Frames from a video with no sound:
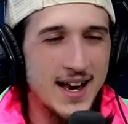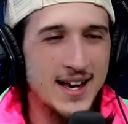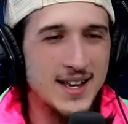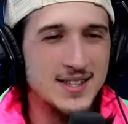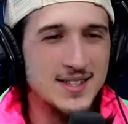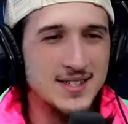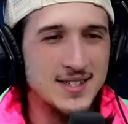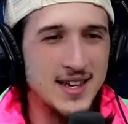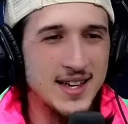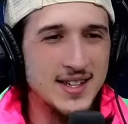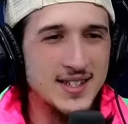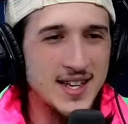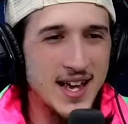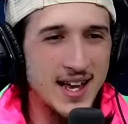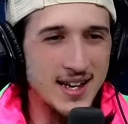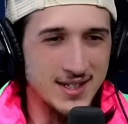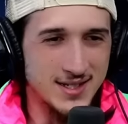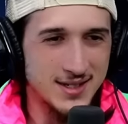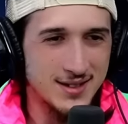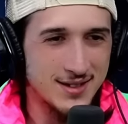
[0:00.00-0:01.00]
it's
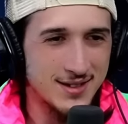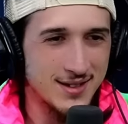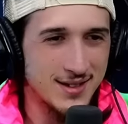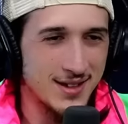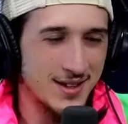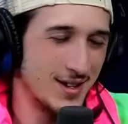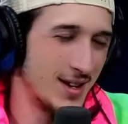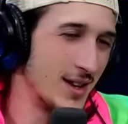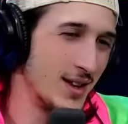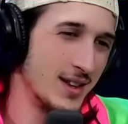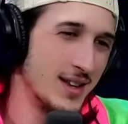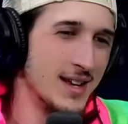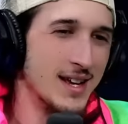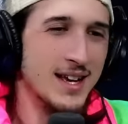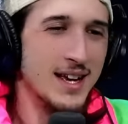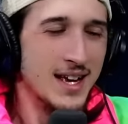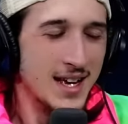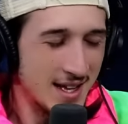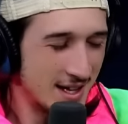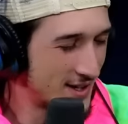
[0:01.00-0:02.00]
intent. Uh,
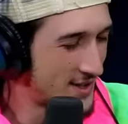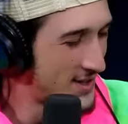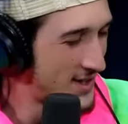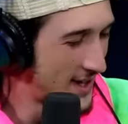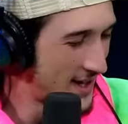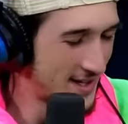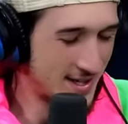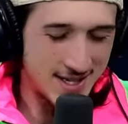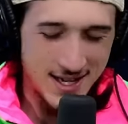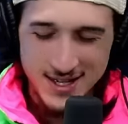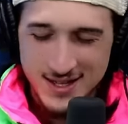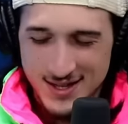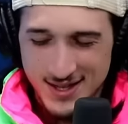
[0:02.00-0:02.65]
intent. It's, and it's, by the way,